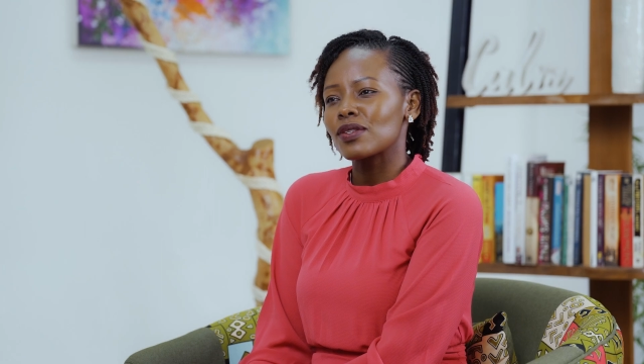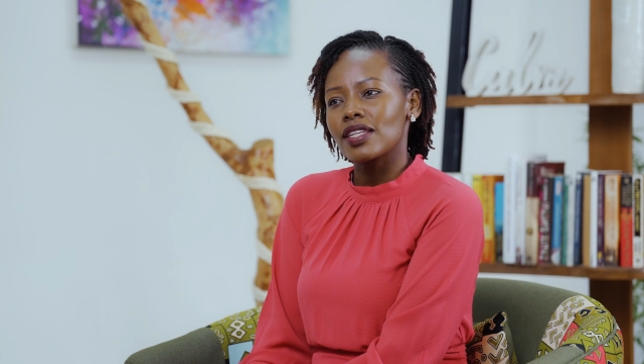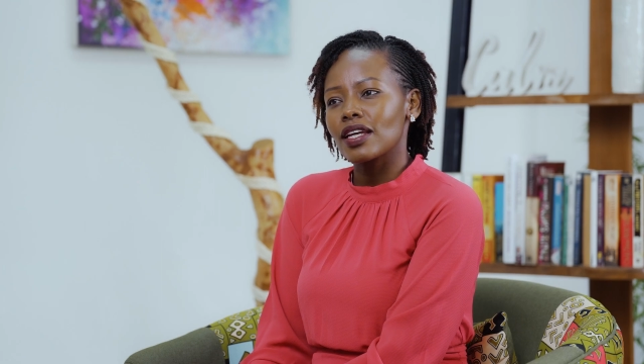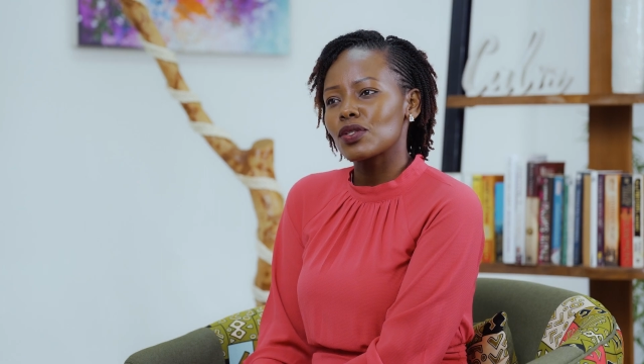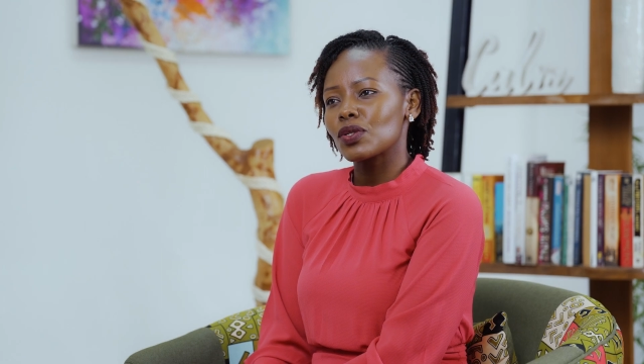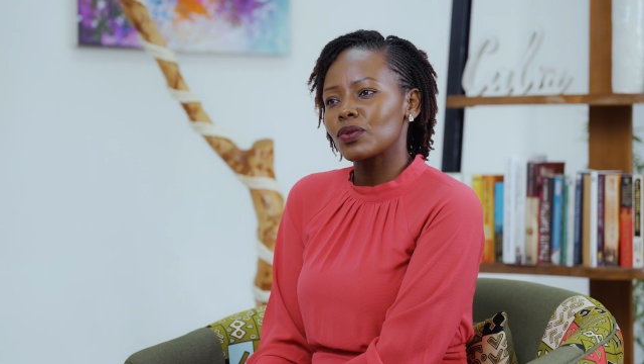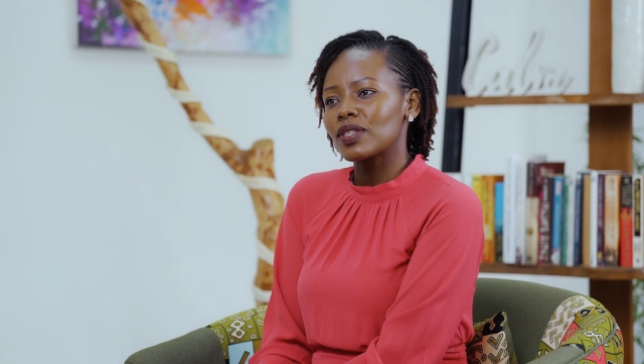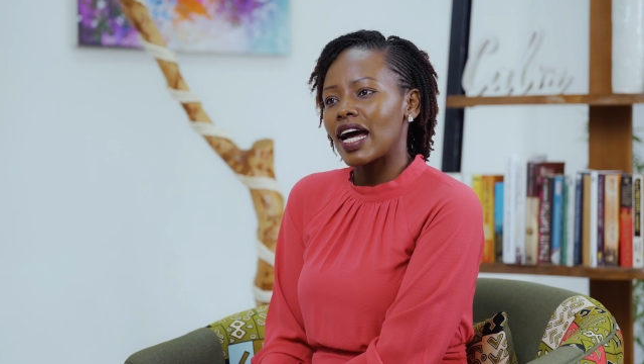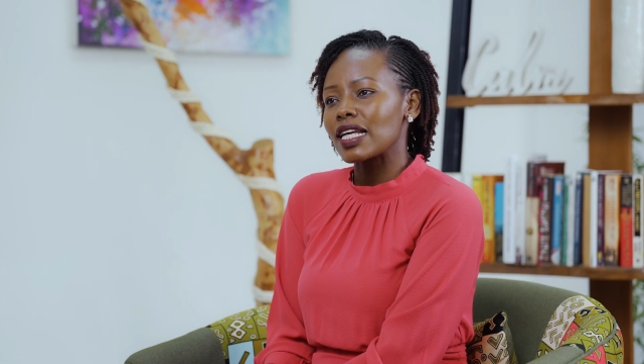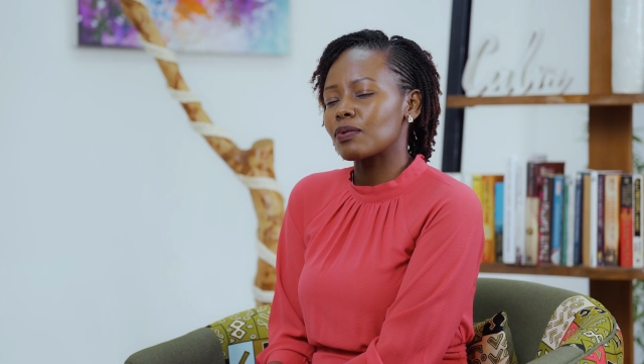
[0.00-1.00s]
stay
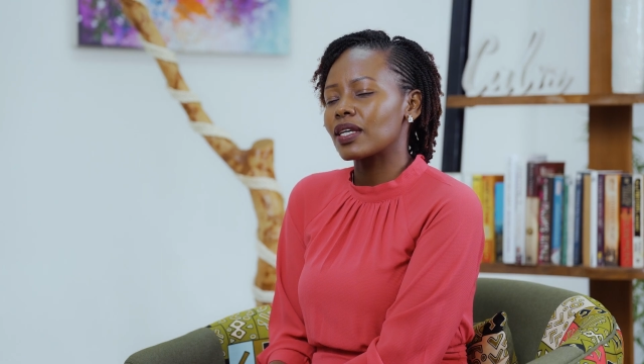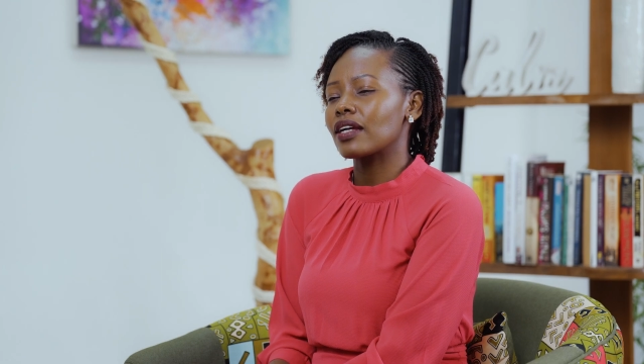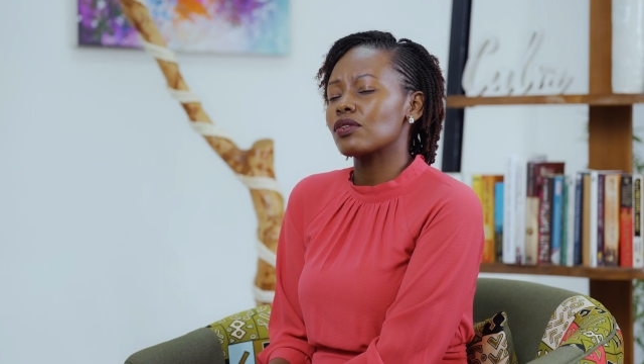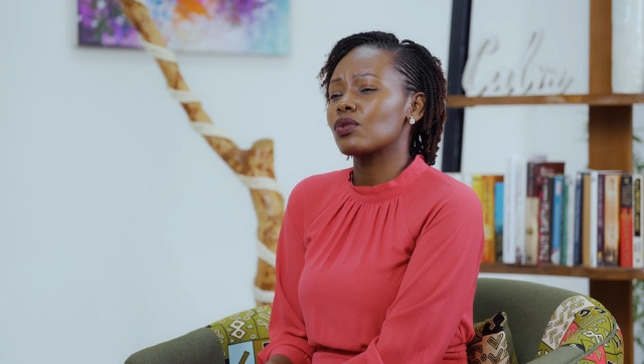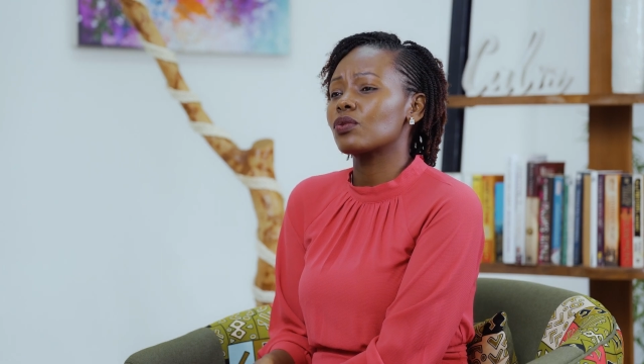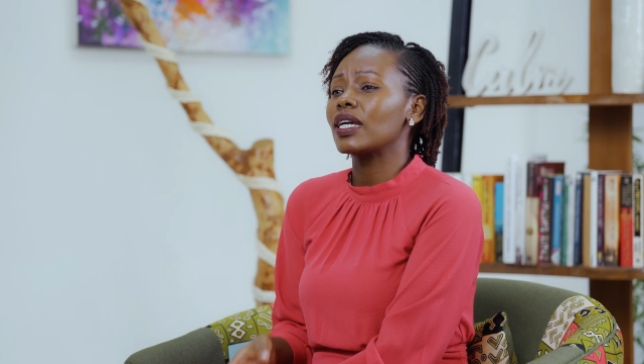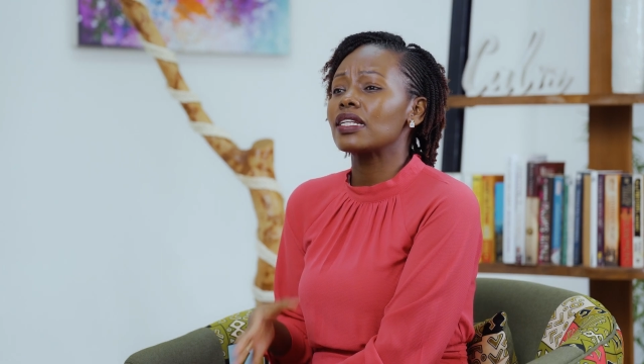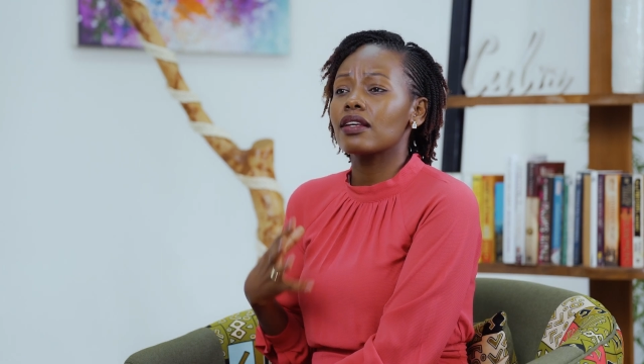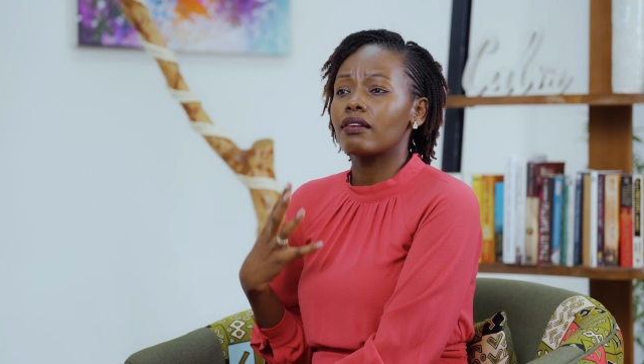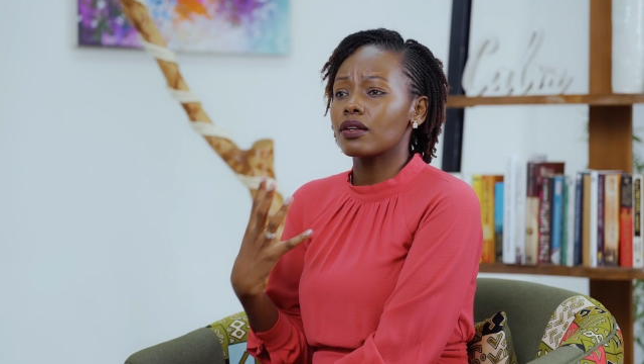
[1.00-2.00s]
tuned as we get to
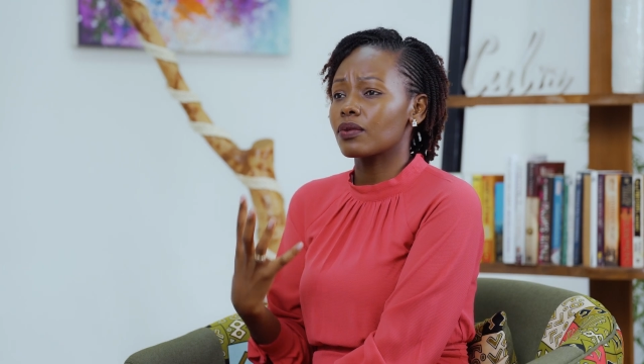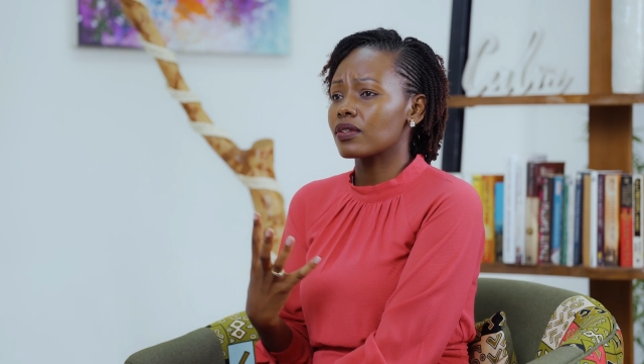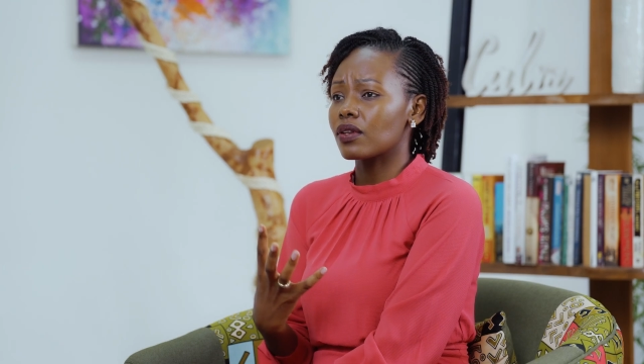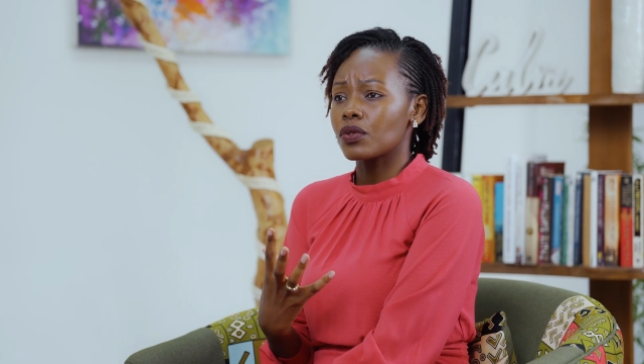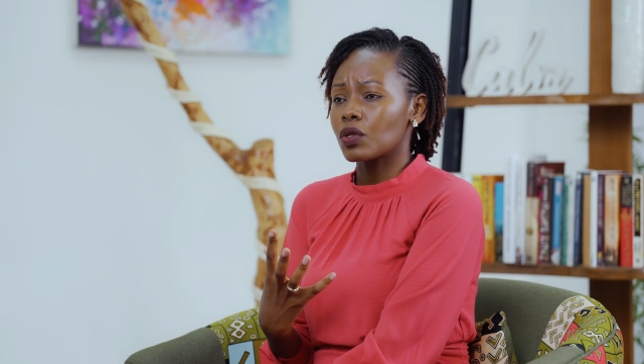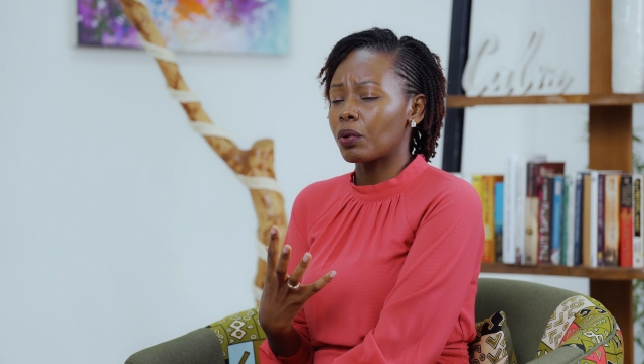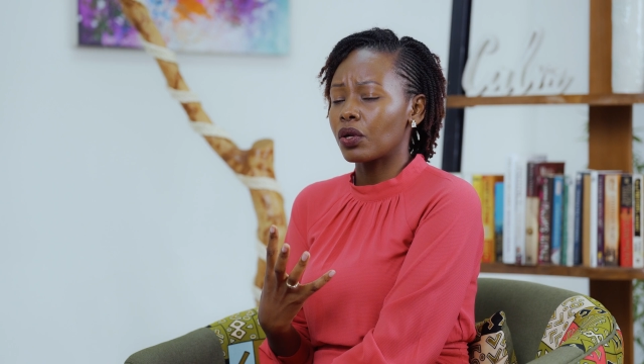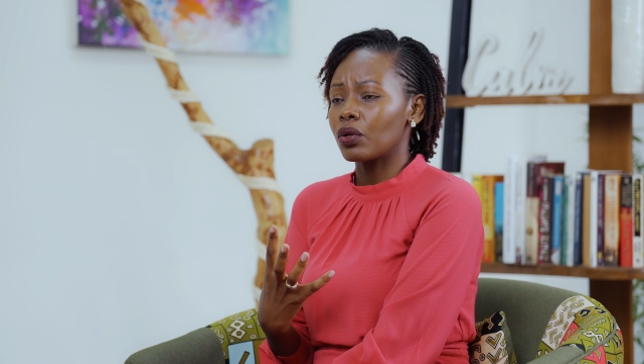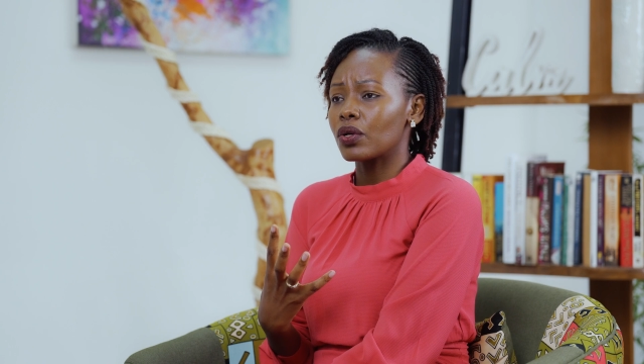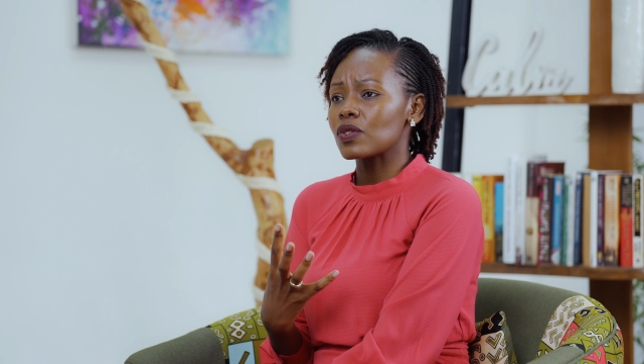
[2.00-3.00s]
interact with these
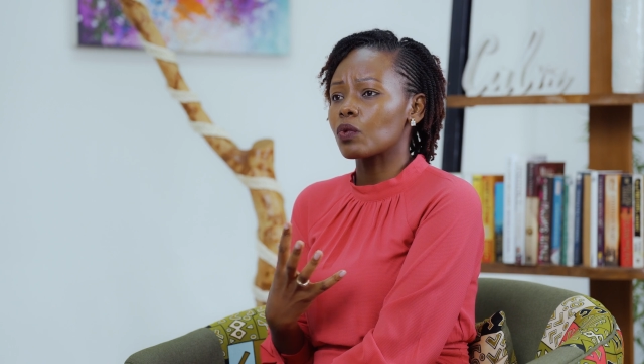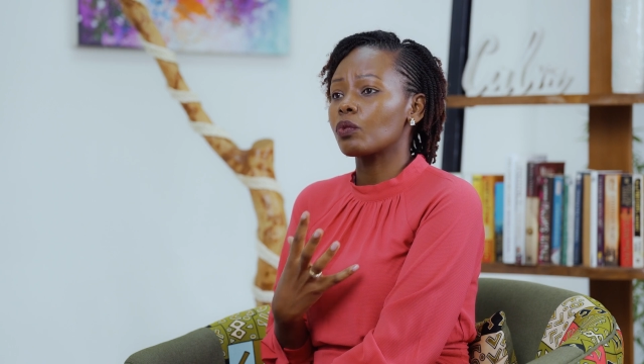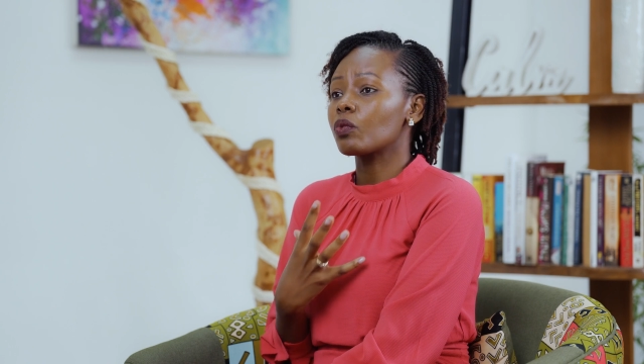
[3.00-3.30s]
entrepreneurs.